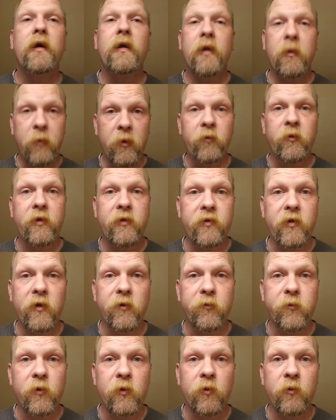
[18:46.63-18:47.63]
Let me rinse
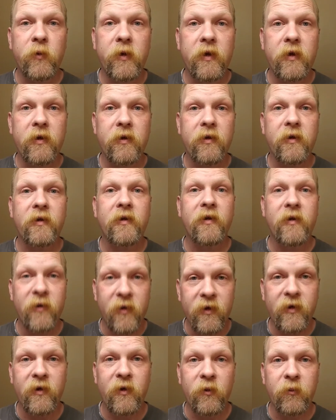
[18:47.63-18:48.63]
off real quick and
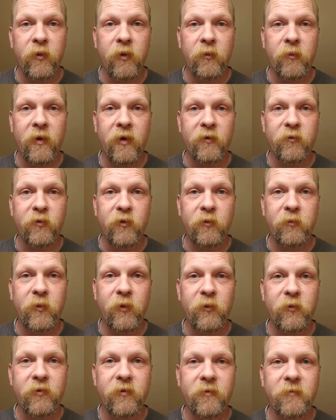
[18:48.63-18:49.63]
then I'll be back for the
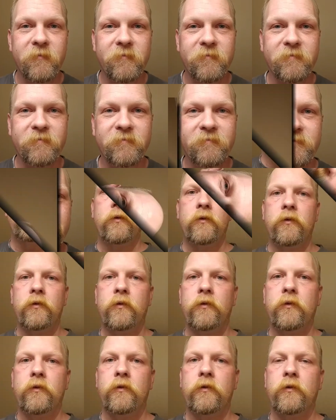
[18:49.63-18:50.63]
post.
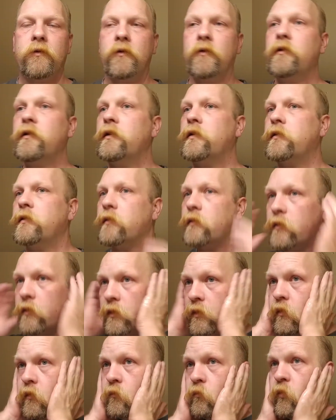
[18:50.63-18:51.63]
All right,
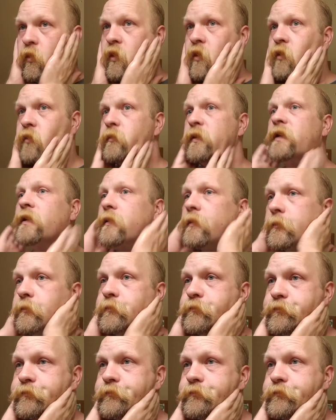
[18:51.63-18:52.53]
and we are back.